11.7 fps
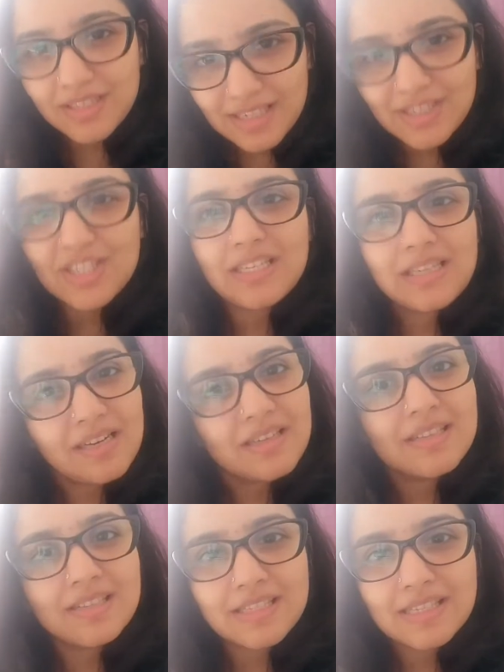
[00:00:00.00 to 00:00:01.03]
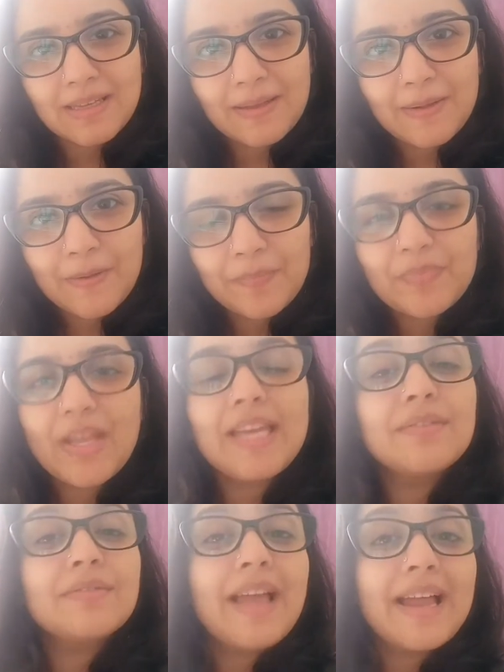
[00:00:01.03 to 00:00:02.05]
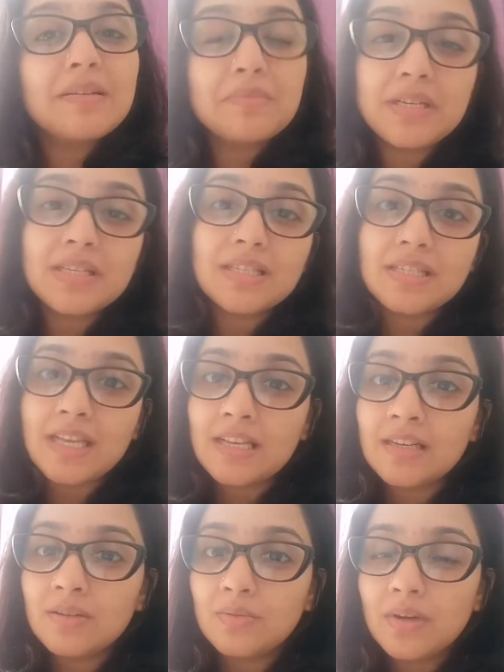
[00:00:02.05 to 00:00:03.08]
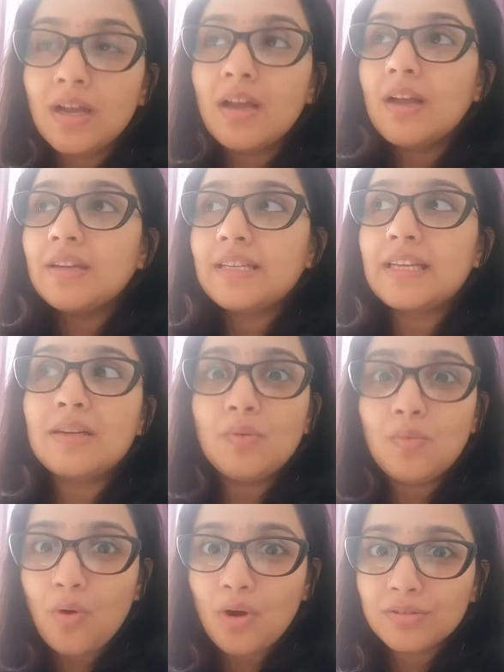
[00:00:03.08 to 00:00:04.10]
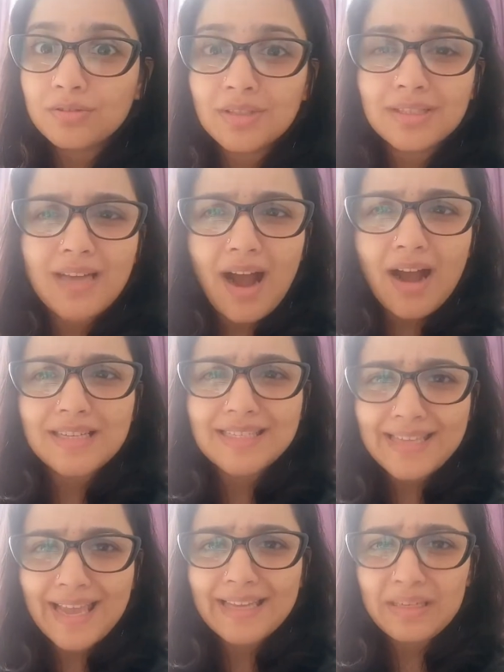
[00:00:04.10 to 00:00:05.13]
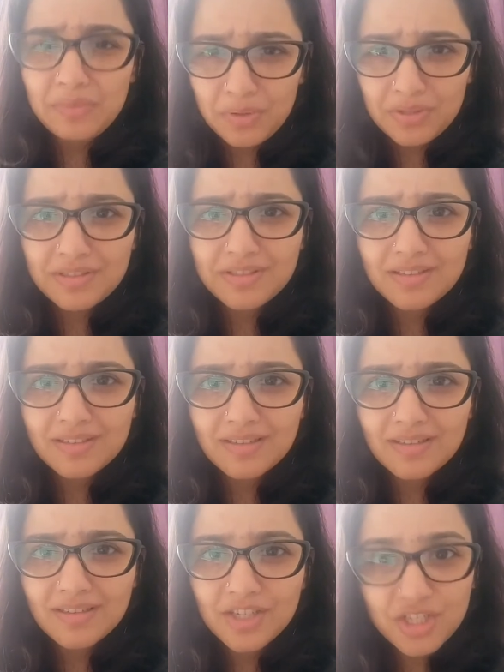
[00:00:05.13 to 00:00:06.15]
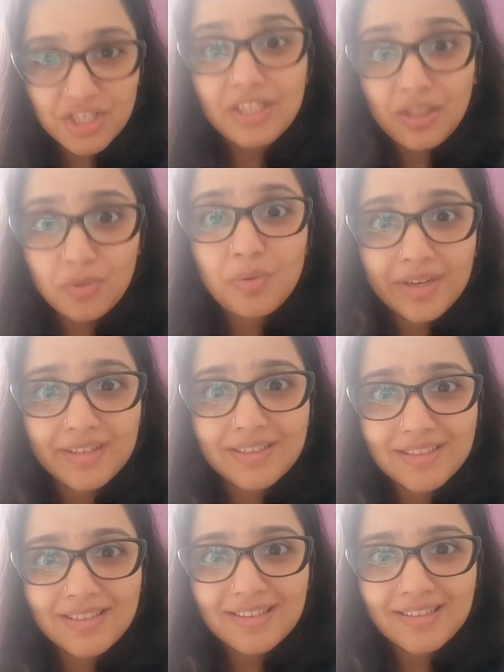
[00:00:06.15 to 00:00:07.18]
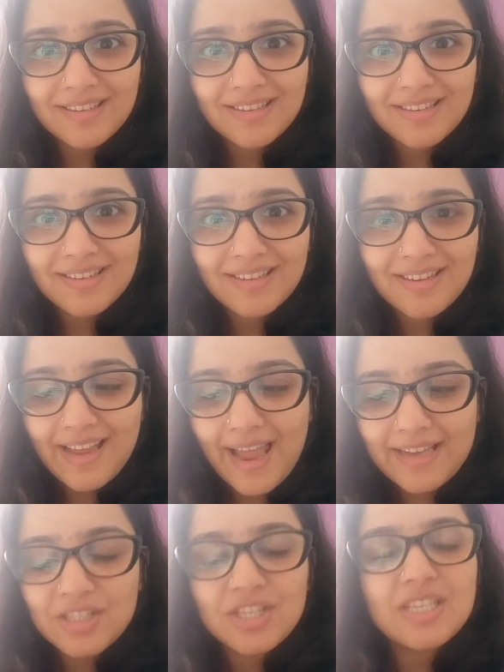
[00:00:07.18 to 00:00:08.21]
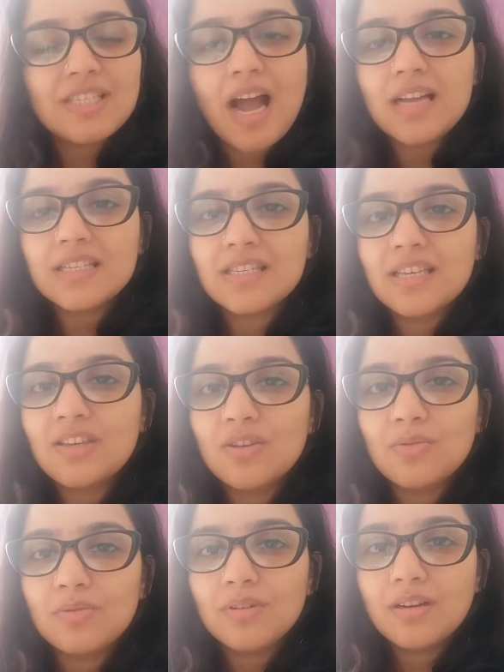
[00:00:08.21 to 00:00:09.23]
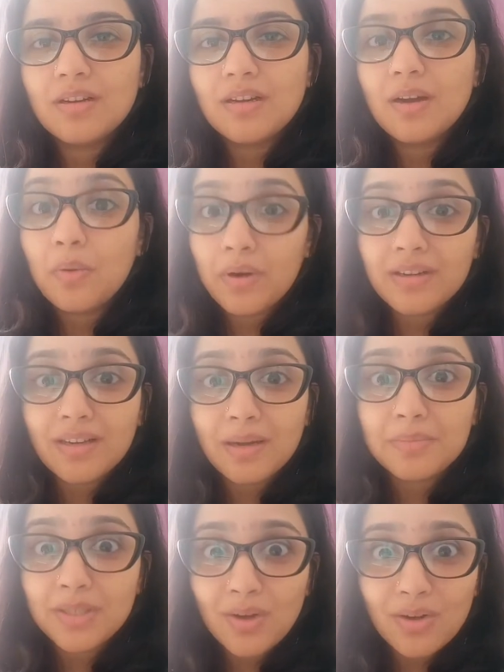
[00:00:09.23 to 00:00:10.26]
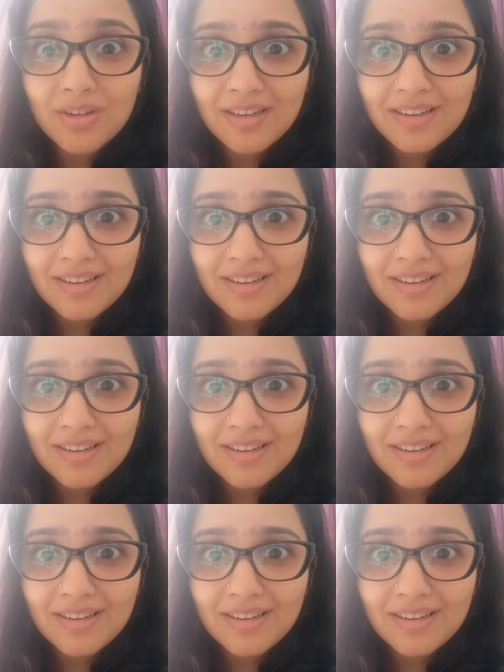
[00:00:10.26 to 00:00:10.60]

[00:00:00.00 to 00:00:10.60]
till she does. And if that means taking a walk through the dark, scary woods, she'll do it. And she's asking you, want to come along?